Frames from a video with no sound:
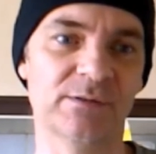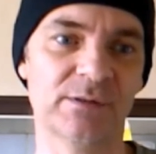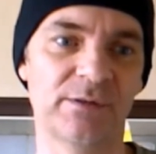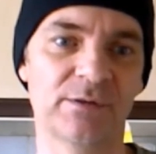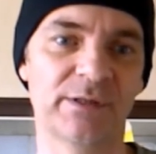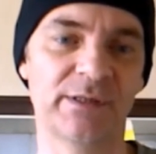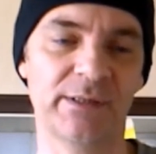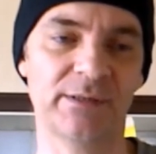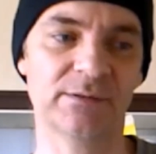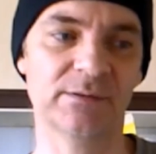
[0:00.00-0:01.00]
so you're going to
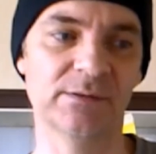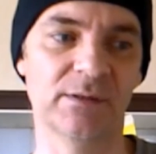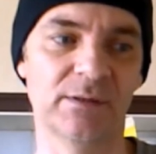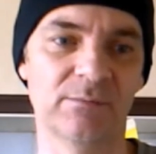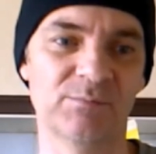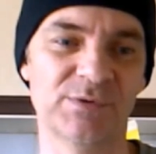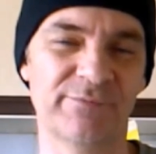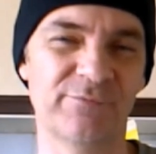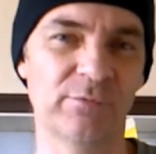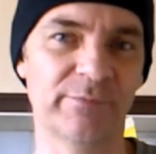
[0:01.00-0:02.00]
need
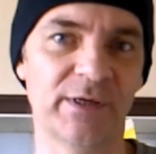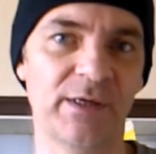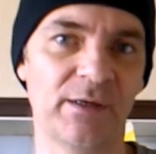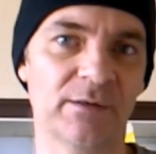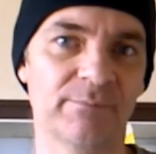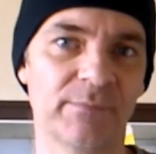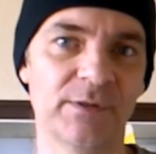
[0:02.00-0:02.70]
some form of a heater.